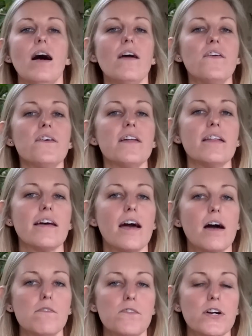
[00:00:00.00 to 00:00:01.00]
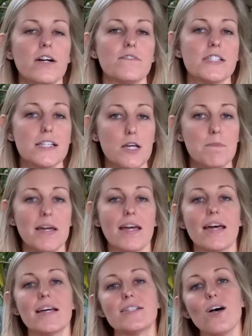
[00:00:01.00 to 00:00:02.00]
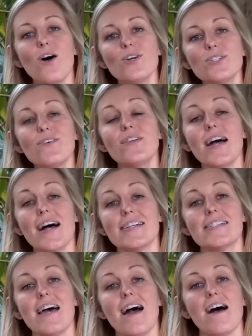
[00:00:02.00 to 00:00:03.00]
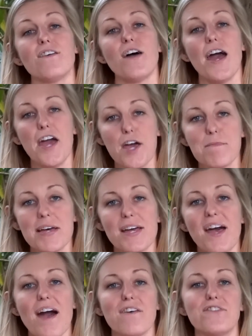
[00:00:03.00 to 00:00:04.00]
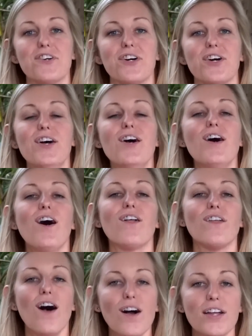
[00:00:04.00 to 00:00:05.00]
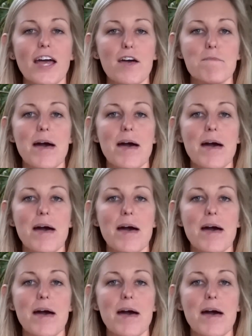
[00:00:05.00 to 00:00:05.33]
Other than the comfort of sleeping, it's also nice to have a hammock after a long day